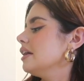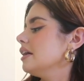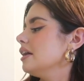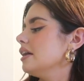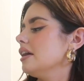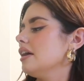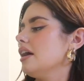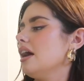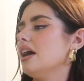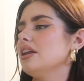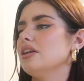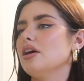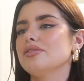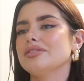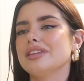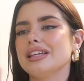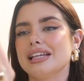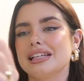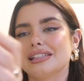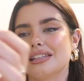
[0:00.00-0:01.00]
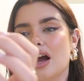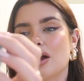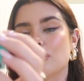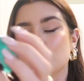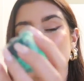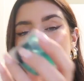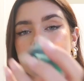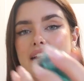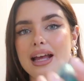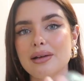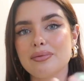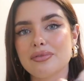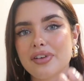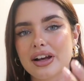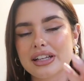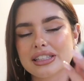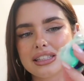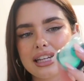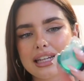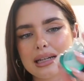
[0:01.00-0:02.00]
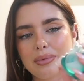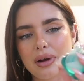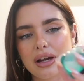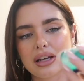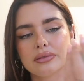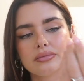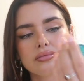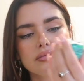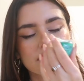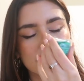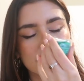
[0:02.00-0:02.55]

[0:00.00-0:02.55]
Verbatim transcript: I love these. I really am fascinated by